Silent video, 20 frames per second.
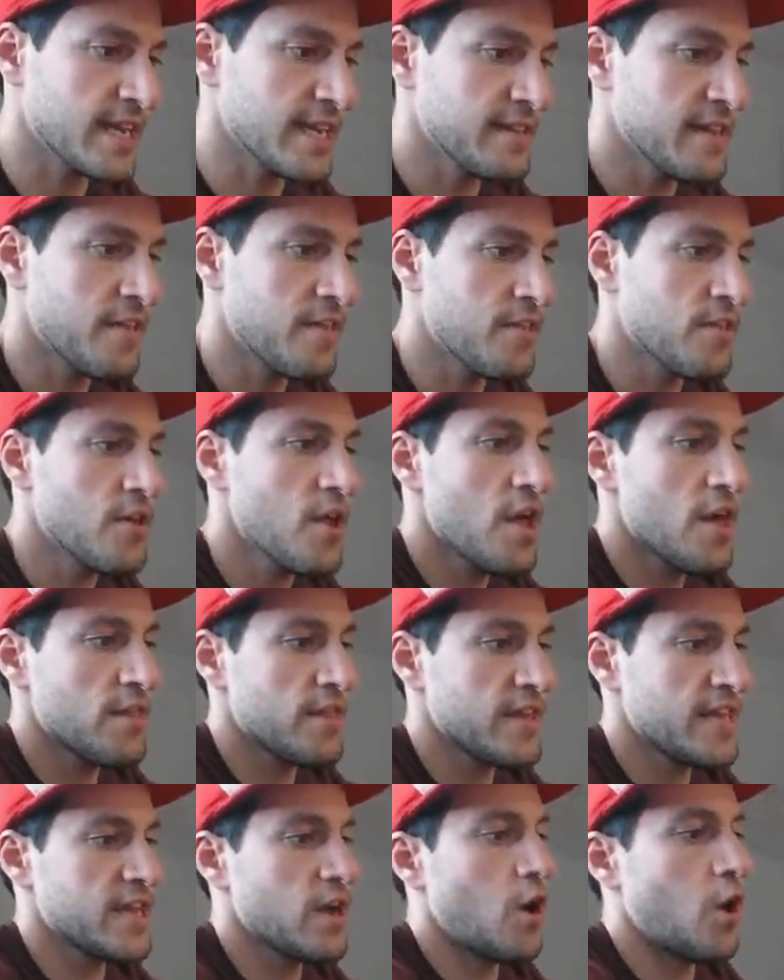and then
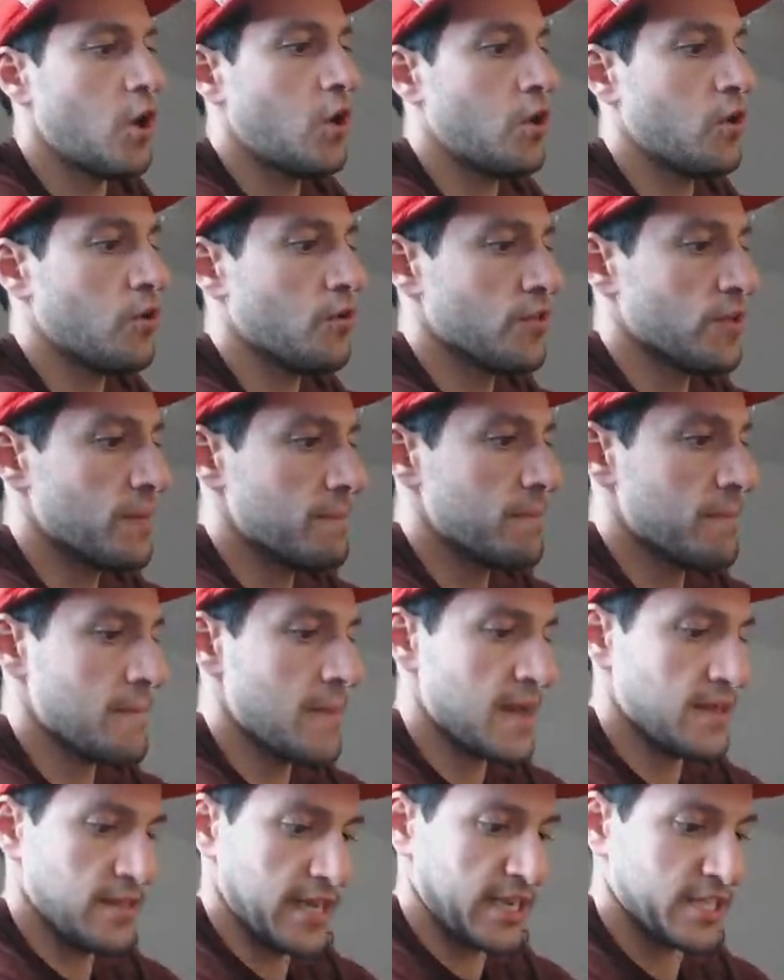the all the
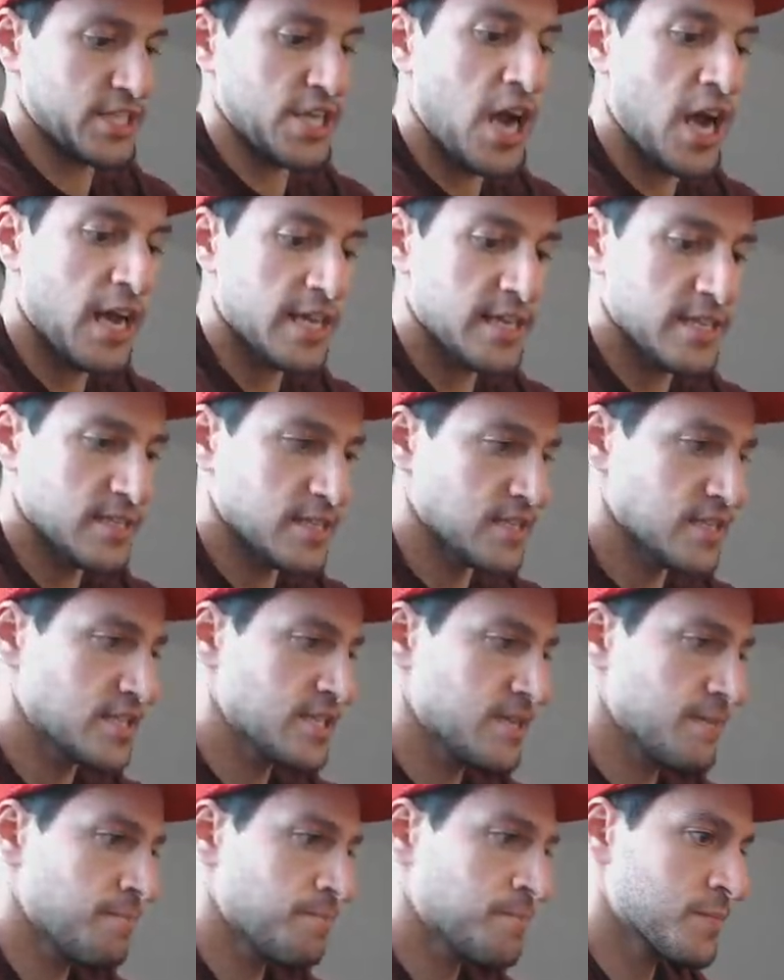mat, like
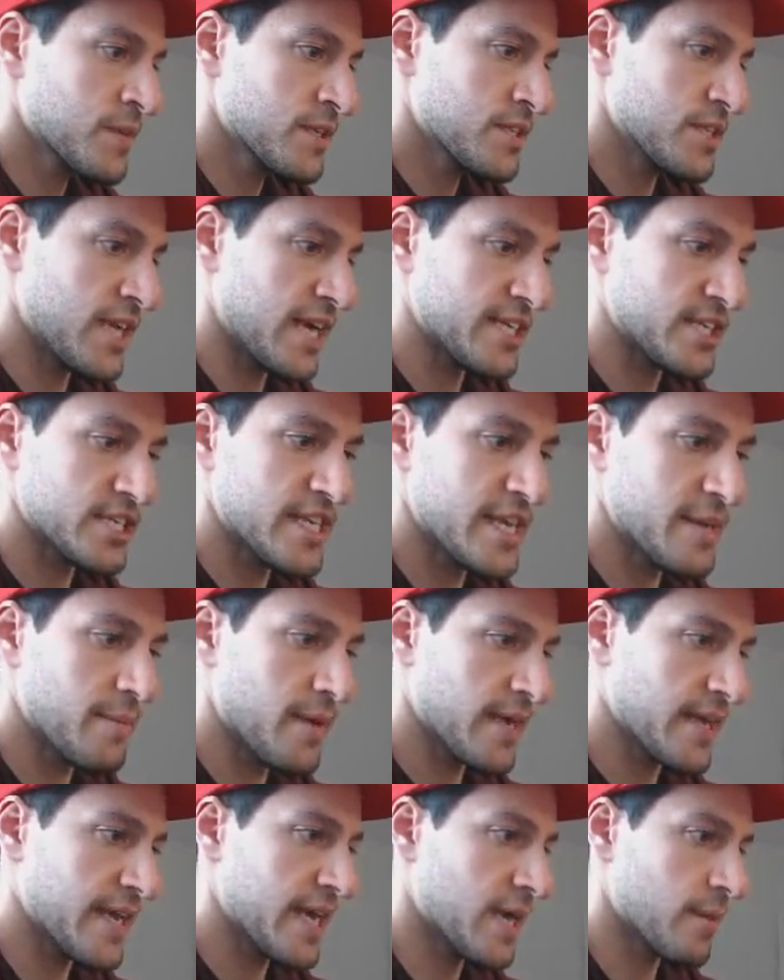tons. Did I just hit
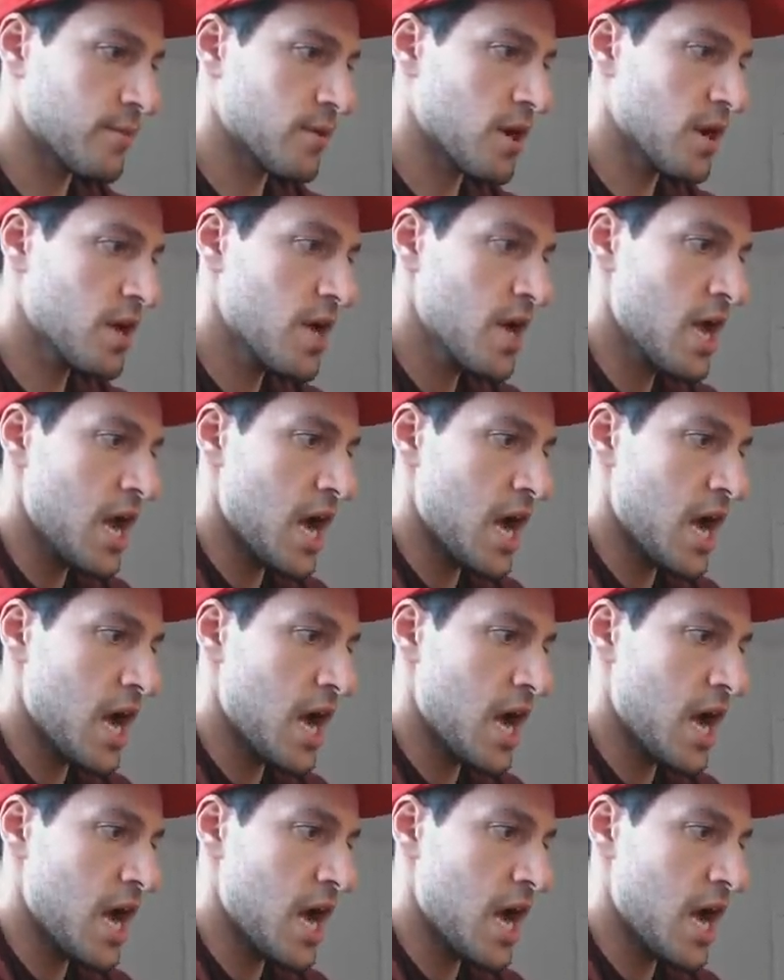my camera?